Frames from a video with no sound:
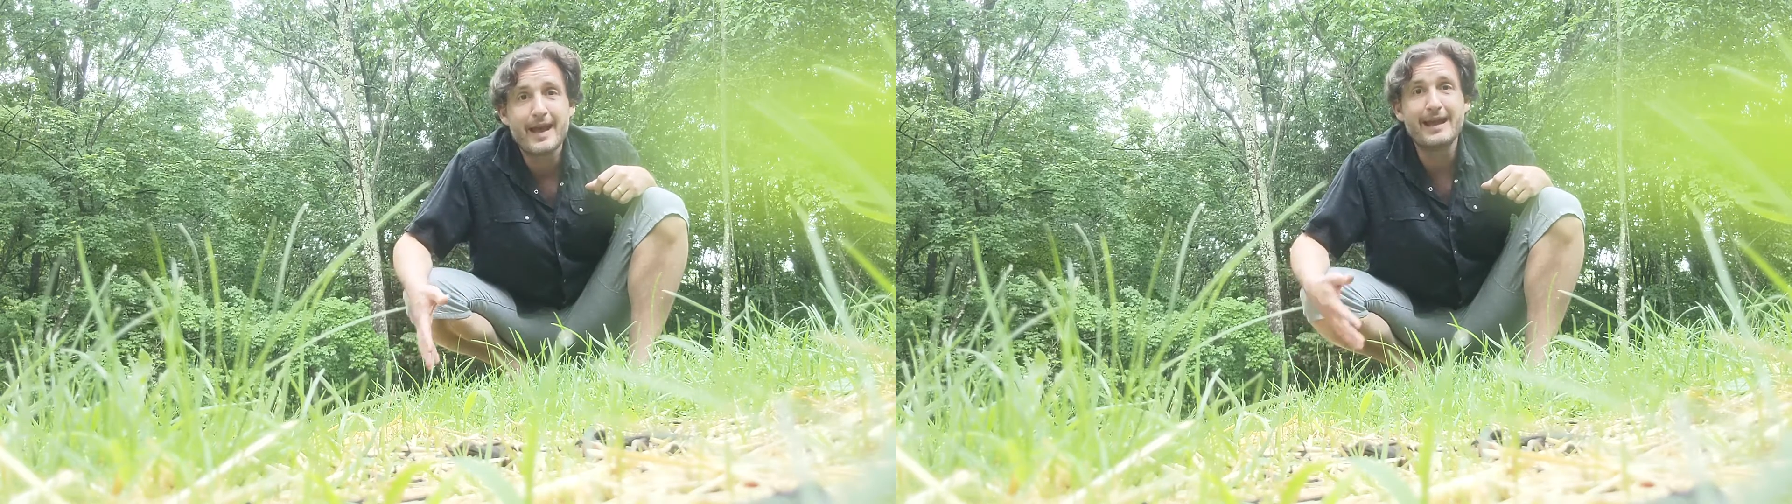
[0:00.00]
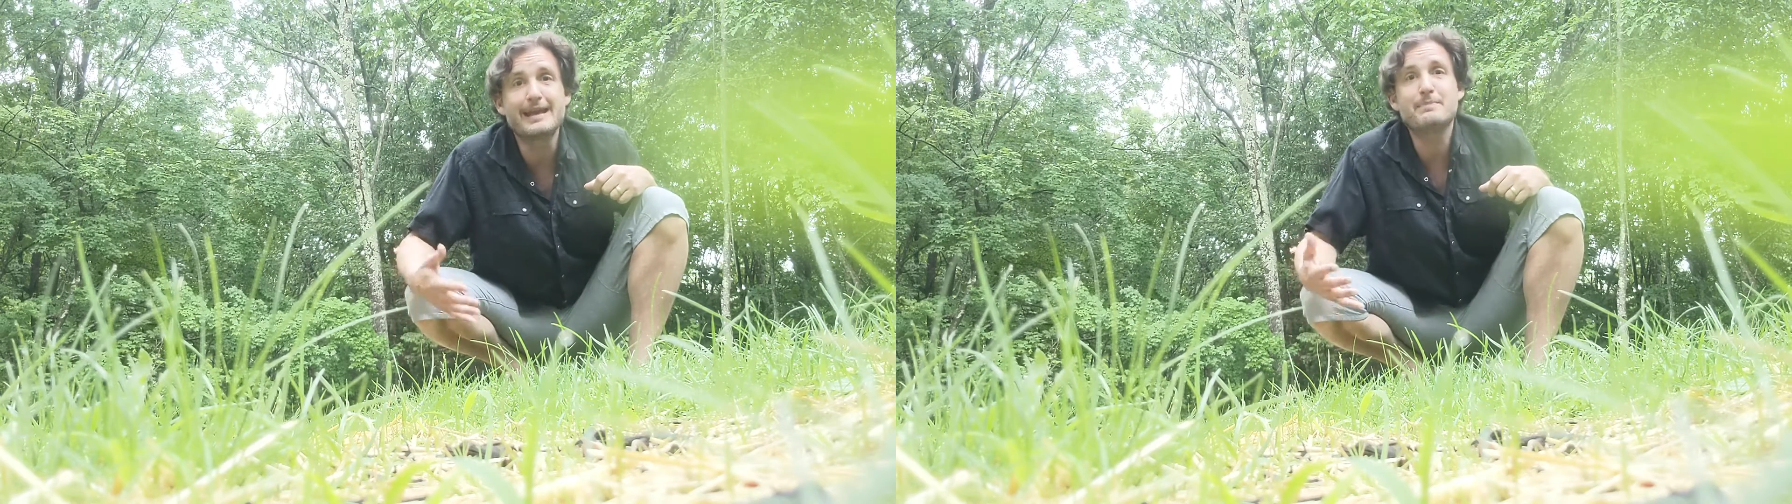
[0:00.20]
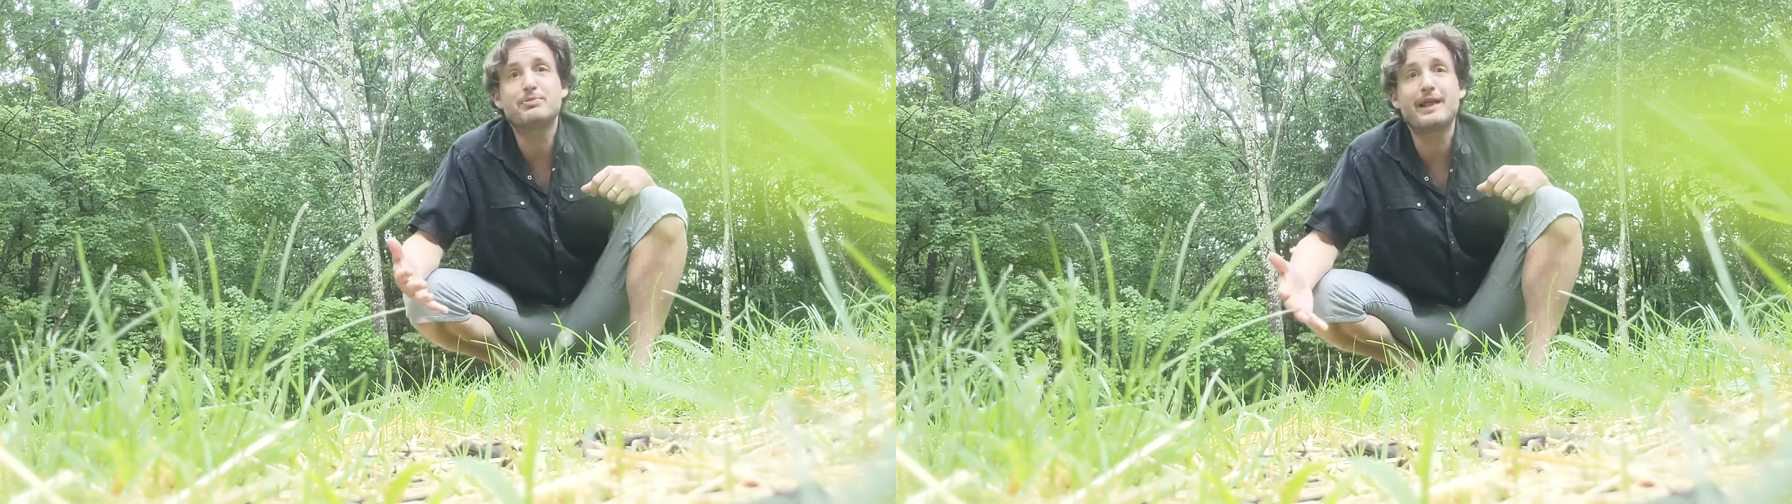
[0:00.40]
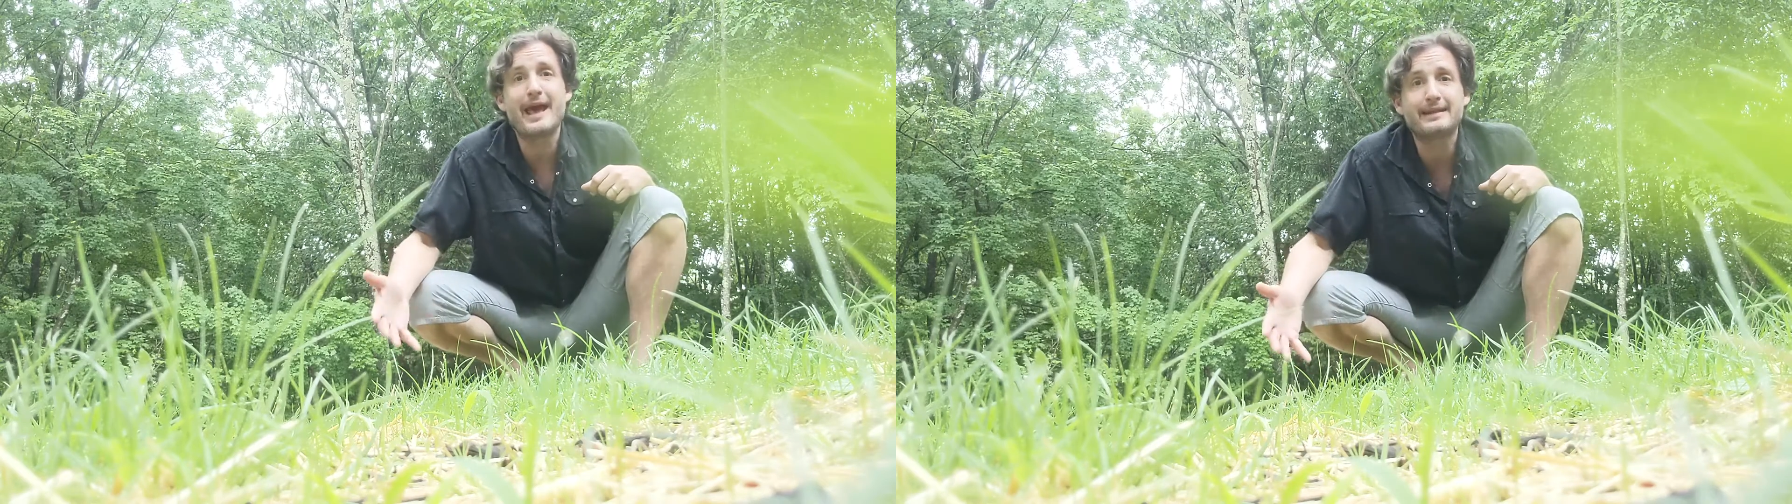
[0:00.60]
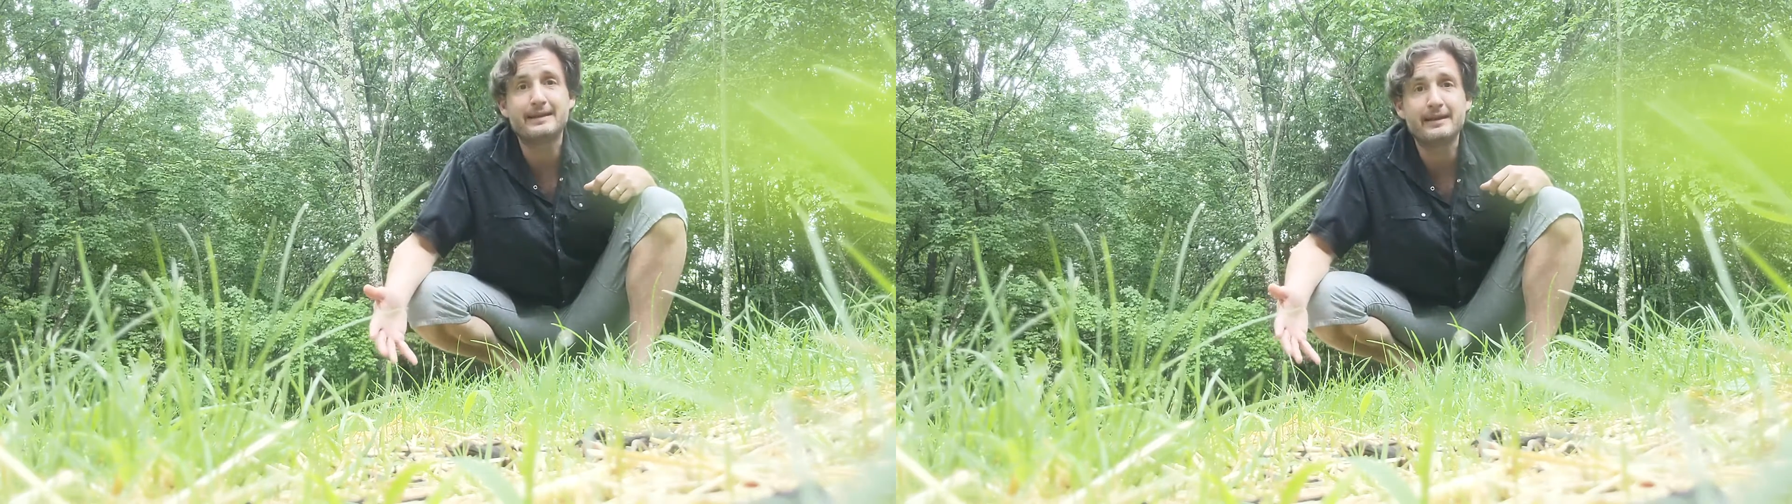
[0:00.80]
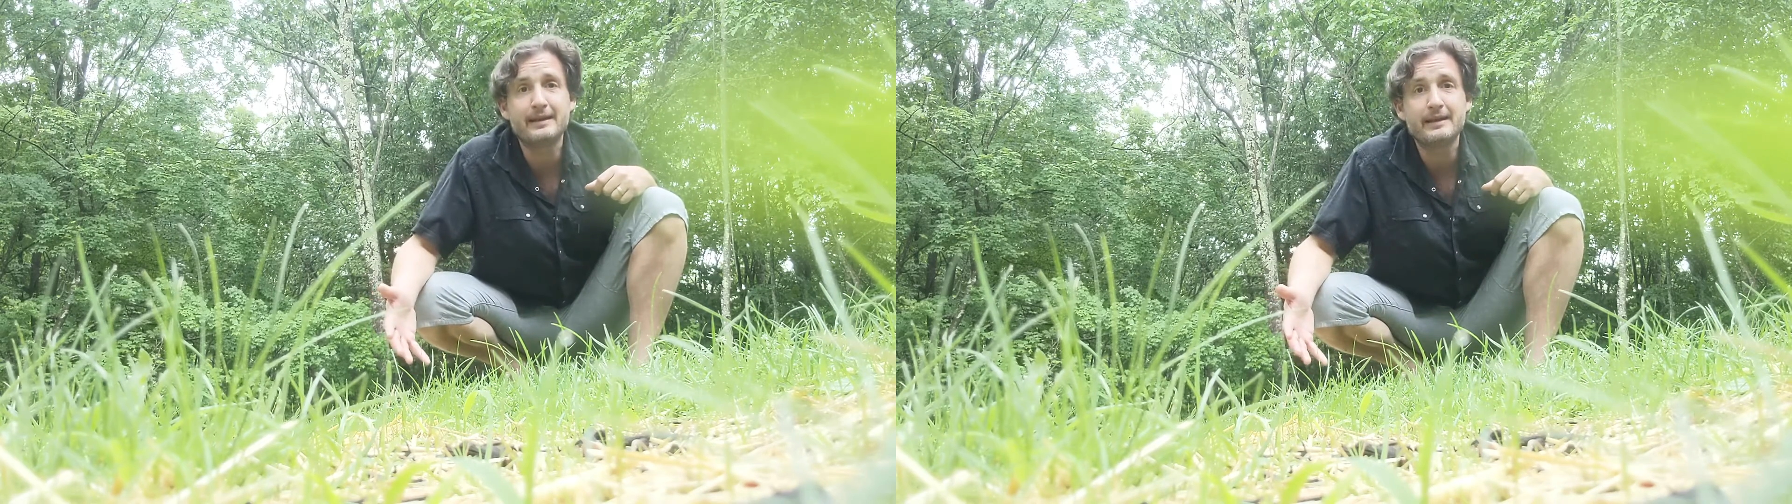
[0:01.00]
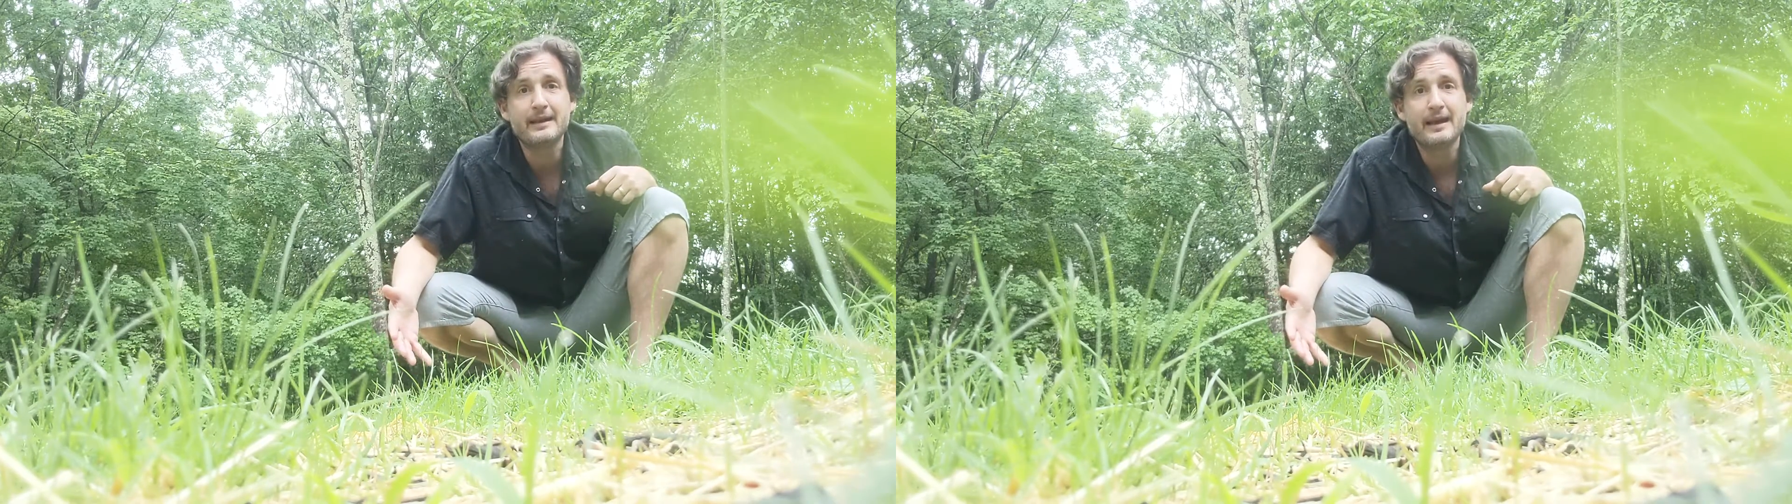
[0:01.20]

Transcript: and he planted,